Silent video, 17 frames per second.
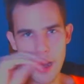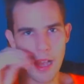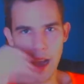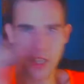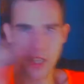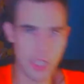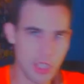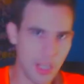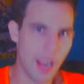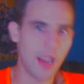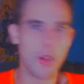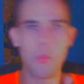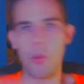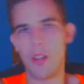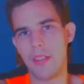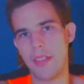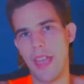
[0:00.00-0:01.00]
I just kind of
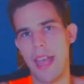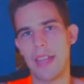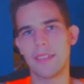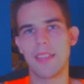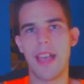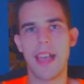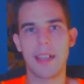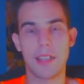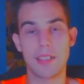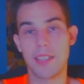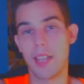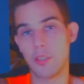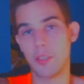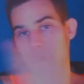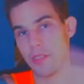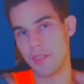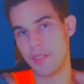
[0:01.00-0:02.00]
wanted to add that because that
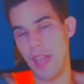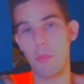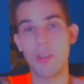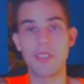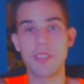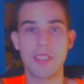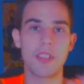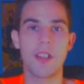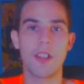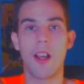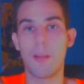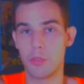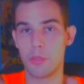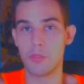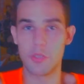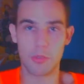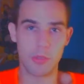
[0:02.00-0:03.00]
was that was in Don
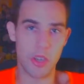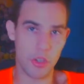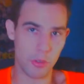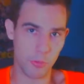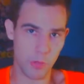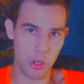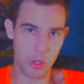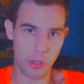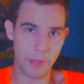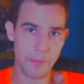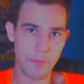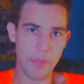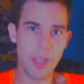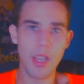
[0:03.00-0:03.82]
Bluth's original vision.